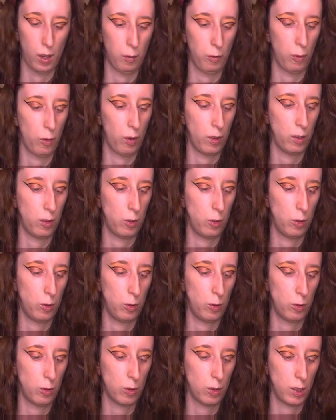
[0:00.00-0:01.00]
I'm going
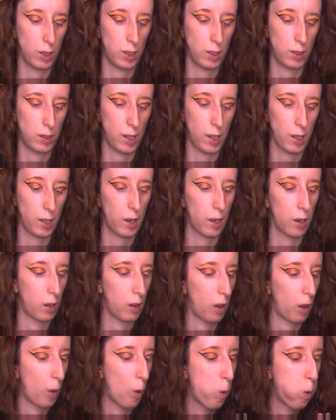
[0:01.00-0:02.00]
to go ahead and take care
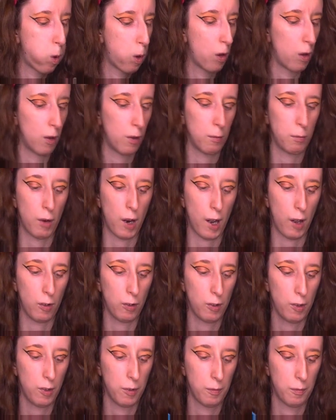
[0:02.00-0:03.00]
of the
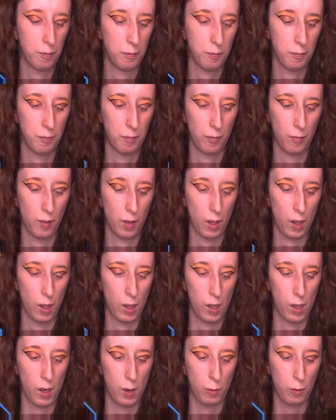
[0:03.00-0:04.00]
brows.
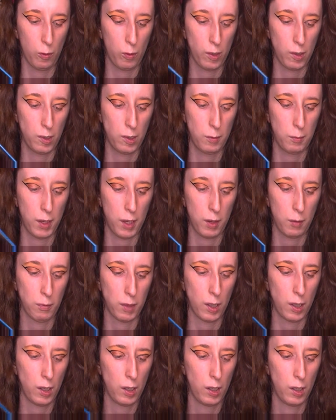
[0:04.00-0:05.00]
I'm going to make them
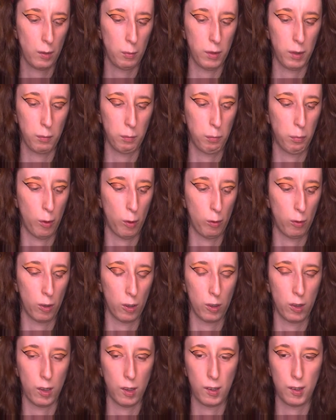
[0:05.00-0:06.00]
a little bit
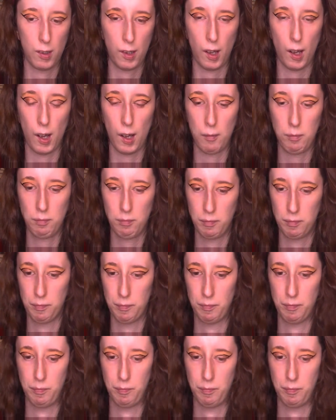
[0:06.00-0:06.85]
bolder this time.